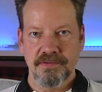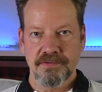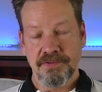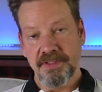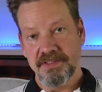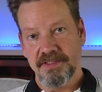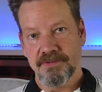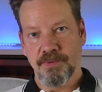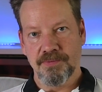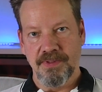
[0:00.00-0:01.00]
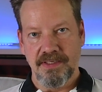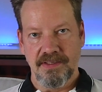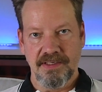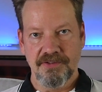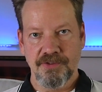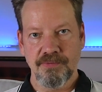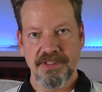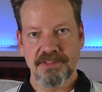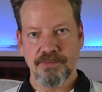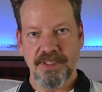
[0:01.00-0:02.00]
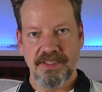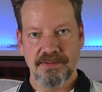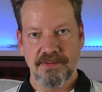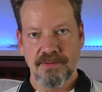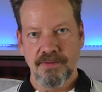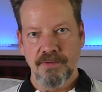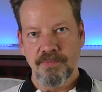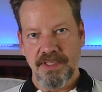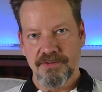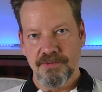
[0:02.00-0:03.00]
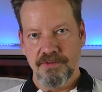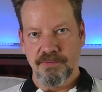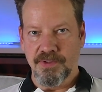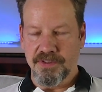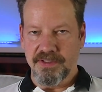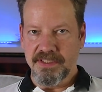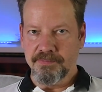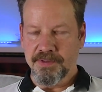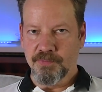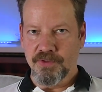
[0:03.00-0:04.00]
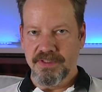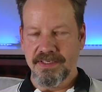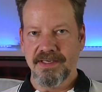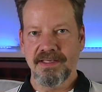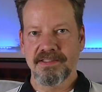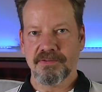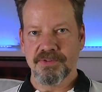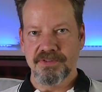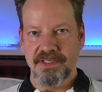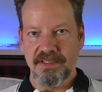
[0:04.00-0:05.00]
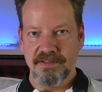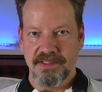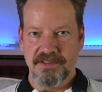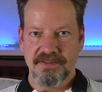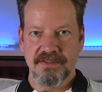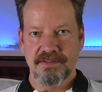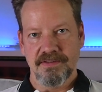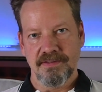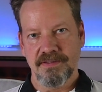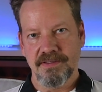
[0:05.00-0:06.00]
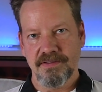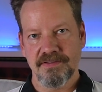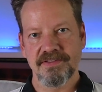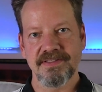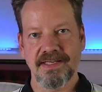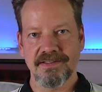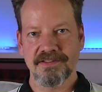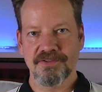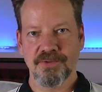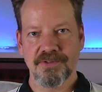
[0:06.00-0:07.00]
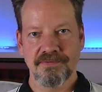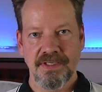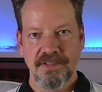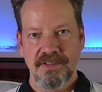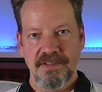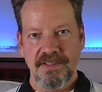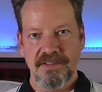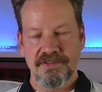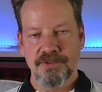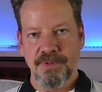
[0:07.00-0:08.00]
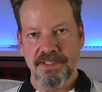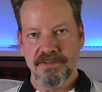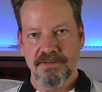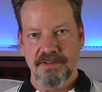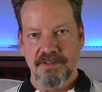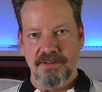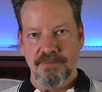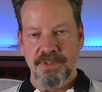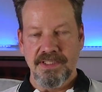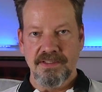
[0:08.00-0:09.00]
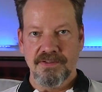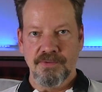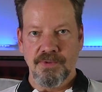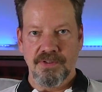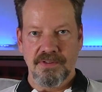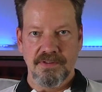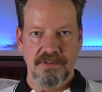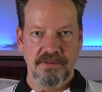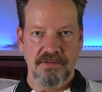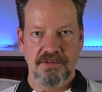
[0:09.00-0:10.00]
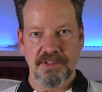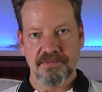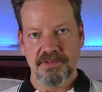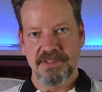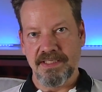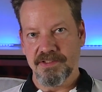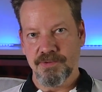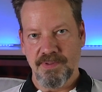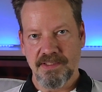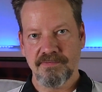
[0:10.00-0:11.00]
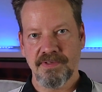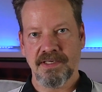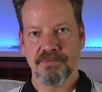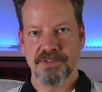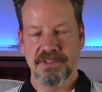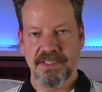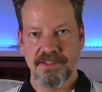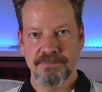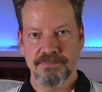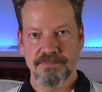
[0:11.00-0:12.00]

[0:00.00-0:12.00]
So this is what we had to do this week. We had to work a little bit more than 8 hours a day. That is the standard sort of in Sweden. We needed to work around 10-12 hours a day.